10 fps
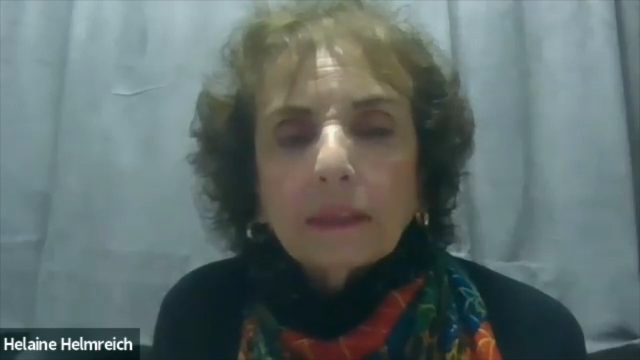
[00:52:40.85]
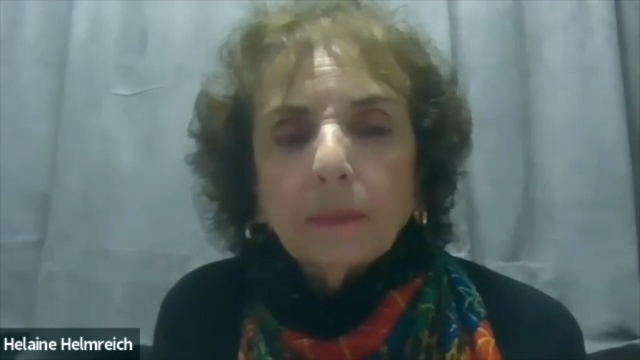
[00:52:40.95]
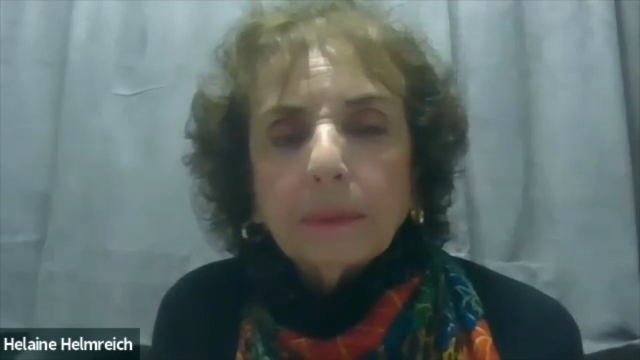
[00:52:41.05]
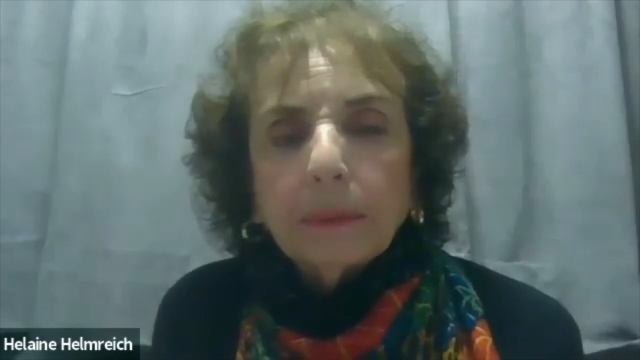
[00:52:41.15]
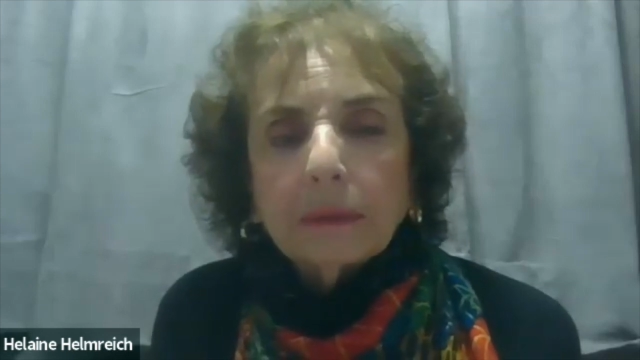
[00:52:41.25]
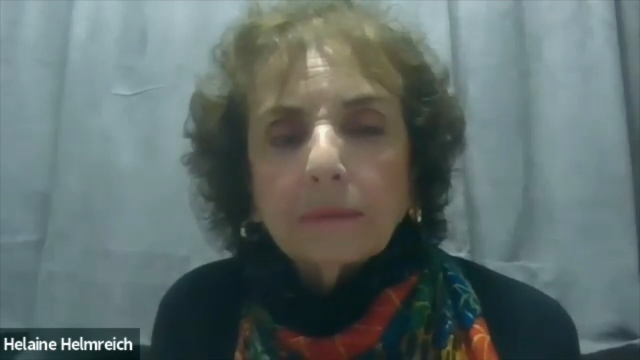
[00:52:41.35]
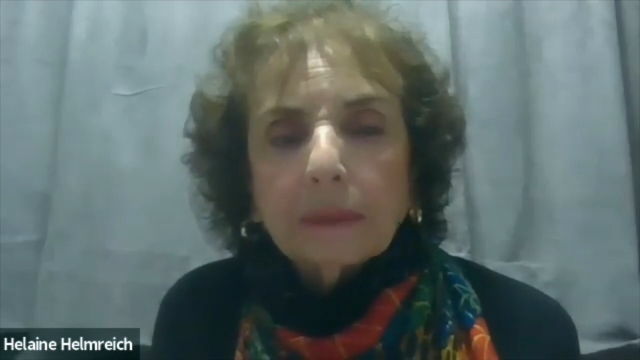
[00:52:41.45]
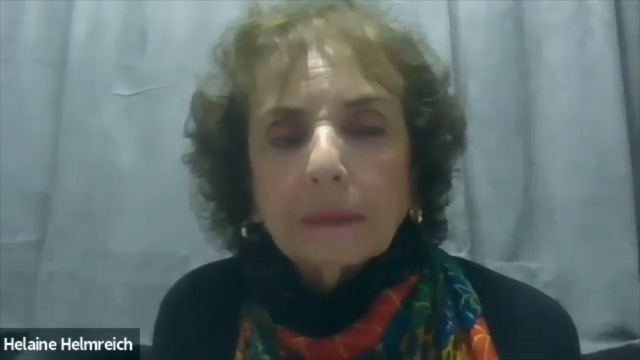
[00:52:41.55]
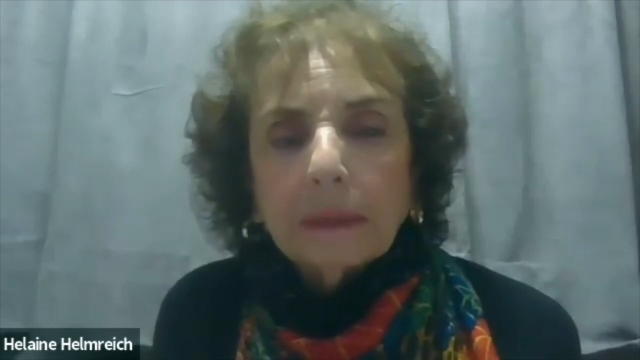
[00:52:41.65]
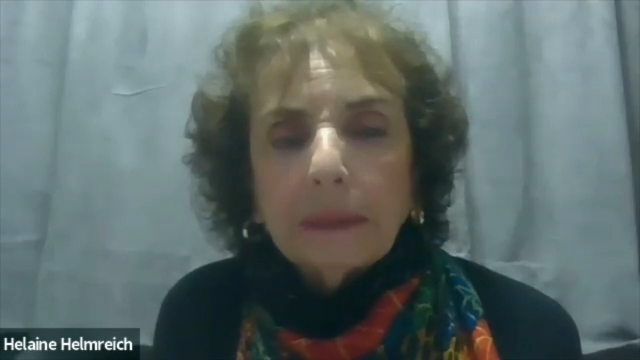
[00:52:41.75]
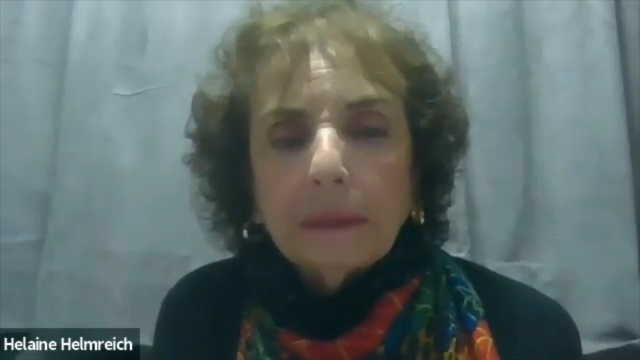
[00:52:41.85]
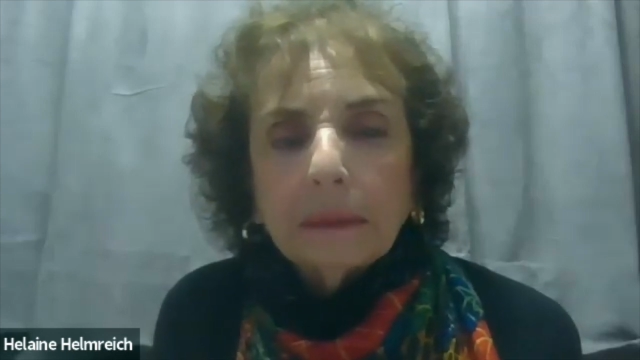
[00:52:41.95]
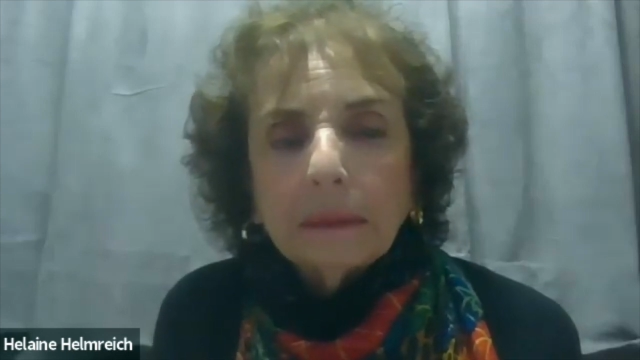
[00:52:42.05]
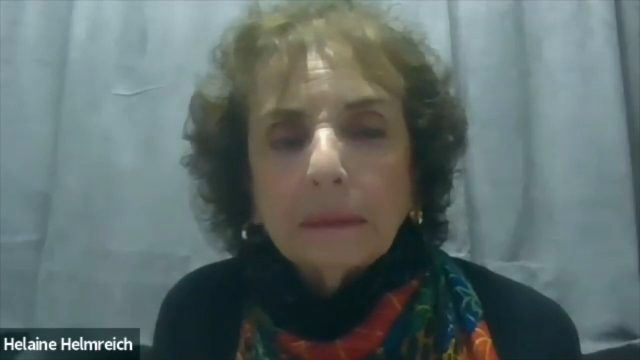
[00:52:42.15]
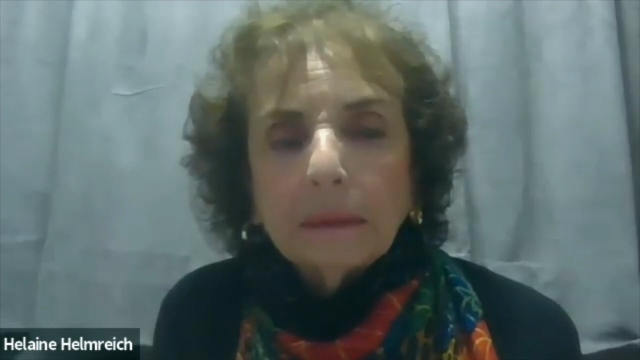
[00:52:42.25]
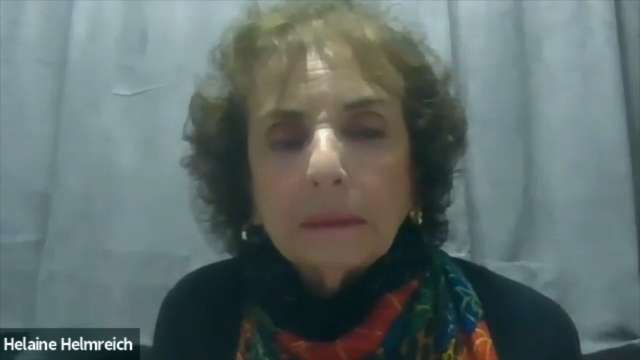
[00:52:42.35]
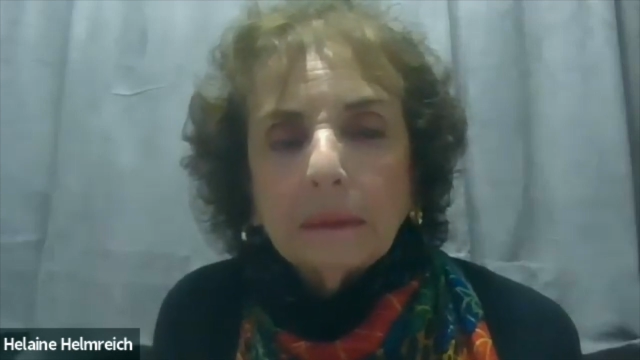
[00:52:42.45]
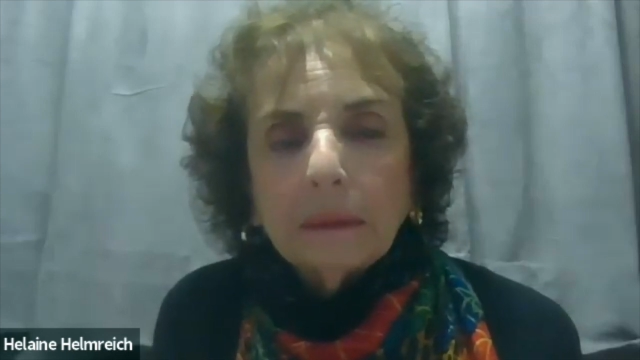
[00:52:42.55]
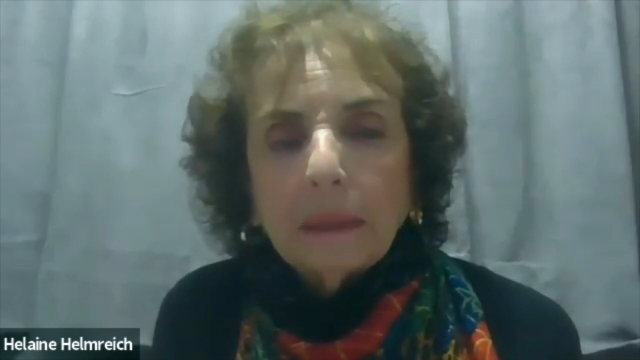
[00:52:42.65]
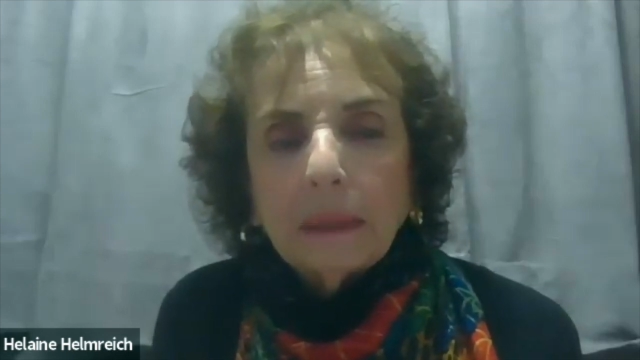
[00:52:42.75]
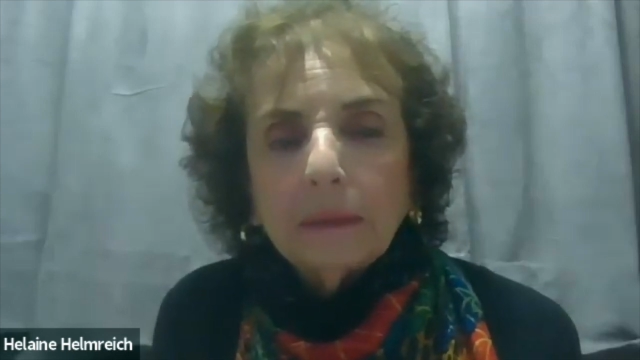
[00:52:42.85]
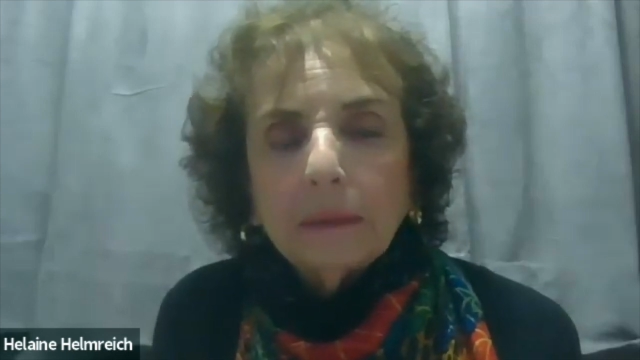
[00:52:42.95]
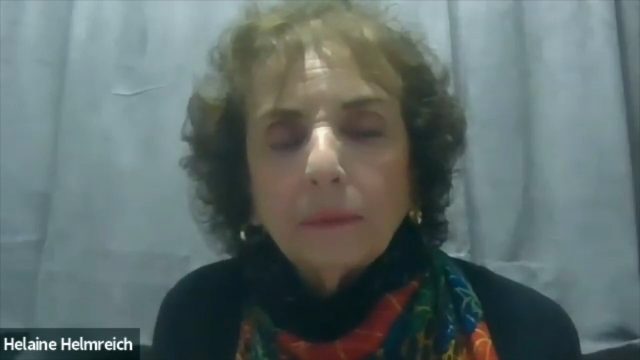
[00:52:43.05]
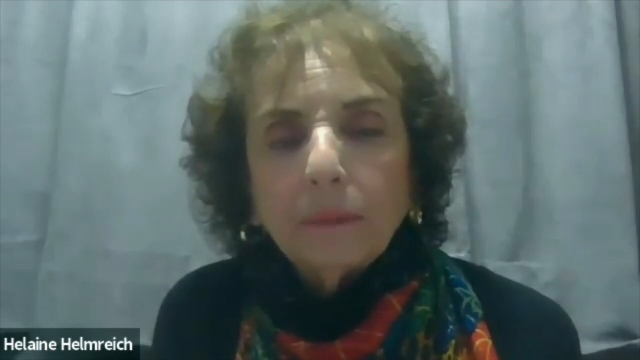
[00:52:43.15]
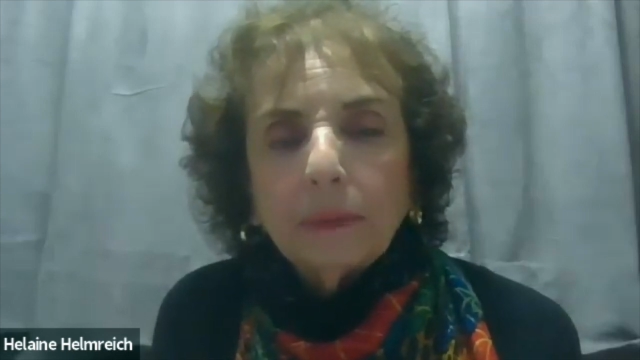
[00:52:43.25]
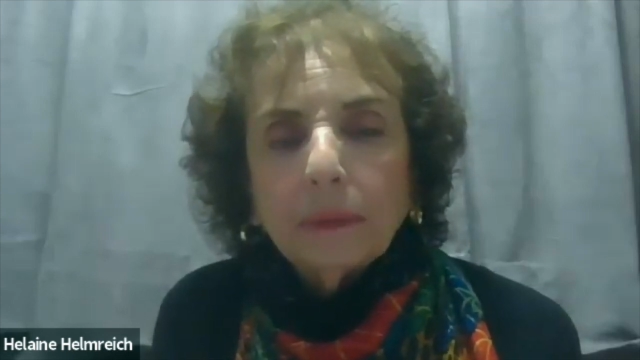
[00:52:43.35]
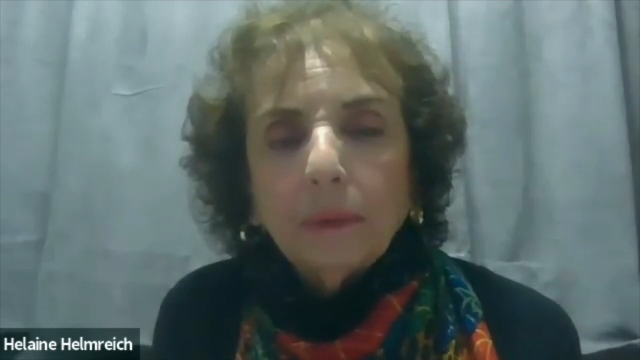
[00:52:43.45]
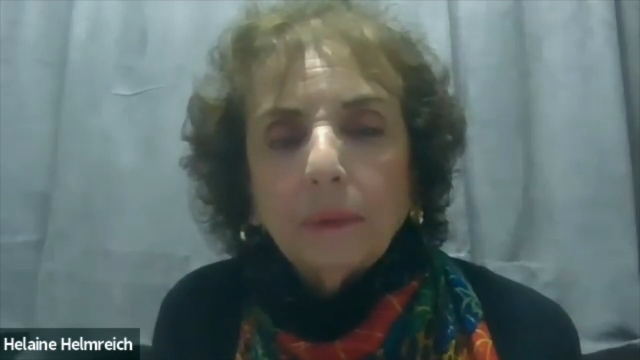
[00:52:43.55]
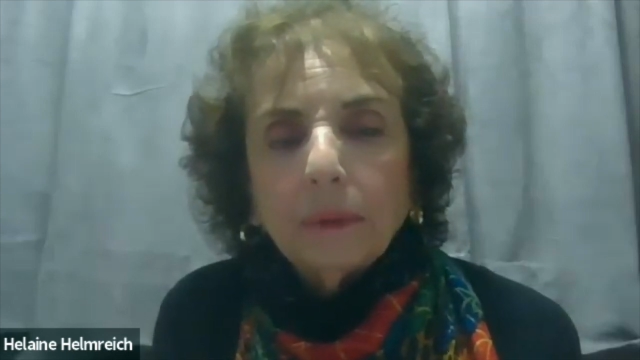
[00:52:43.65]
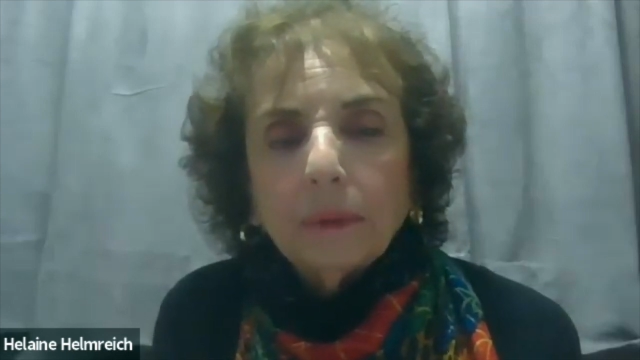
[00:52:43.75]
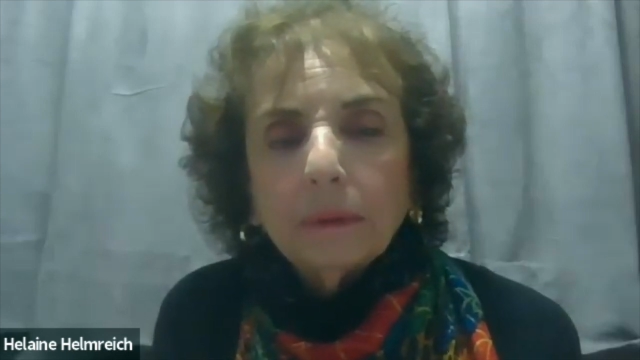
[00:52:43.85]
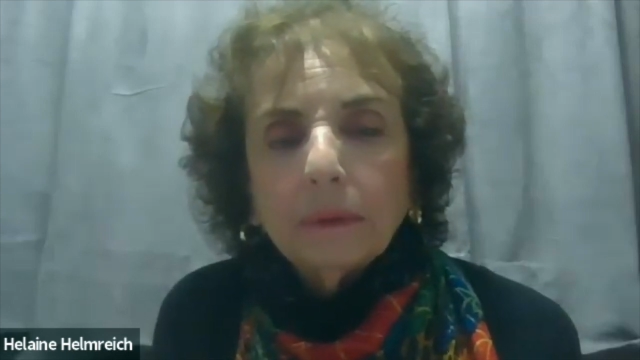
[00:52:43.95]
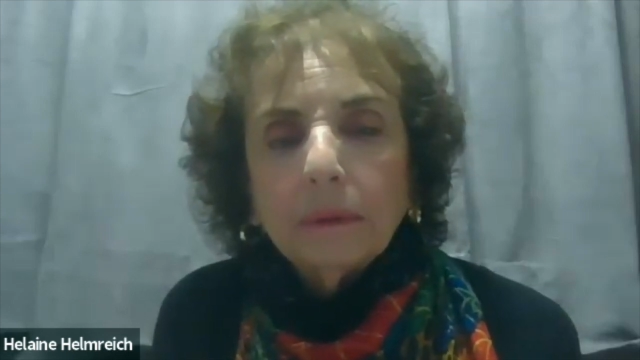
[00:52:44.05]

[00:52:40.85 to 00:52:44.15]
that specifically. I don't recall.